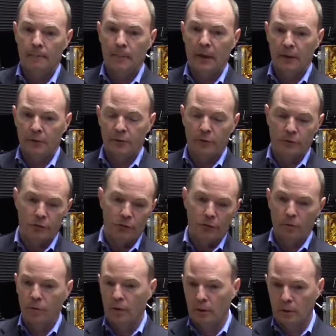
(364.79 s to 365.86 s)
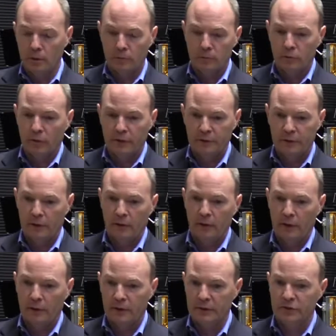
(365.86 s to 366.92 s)
As the two are racing
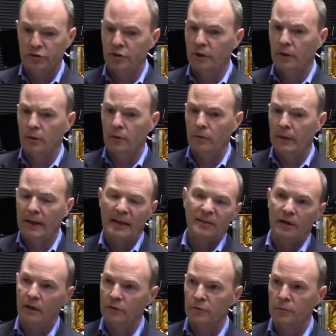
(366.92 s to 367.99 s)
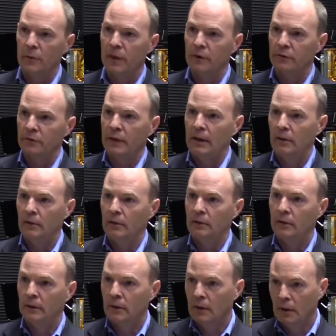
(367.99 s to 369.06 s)
around in geo at 8,000 miles an hour,
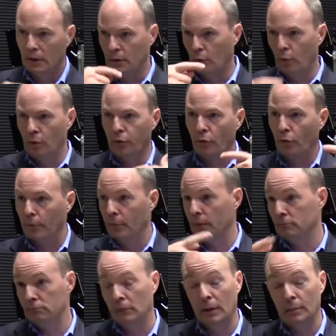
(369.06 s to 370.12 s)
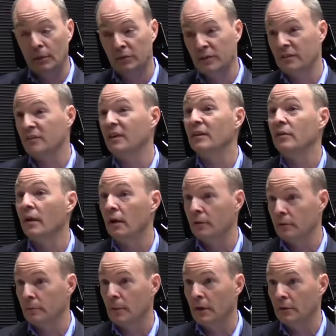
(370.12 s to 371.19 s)
and low Earth orbit, maybe 16,000
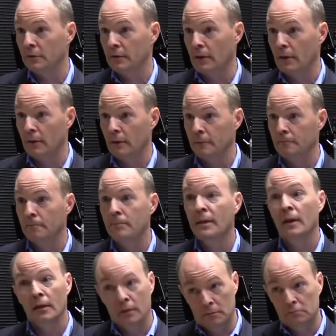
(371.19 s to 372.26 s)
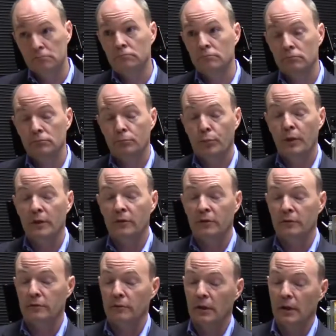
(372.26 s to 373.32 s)
miles an hour. Pretty
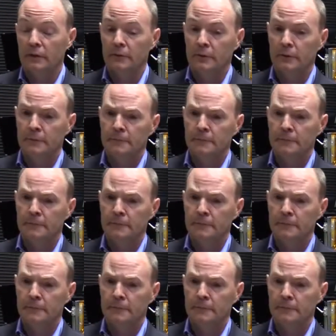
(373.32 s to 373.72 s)
decent velocity.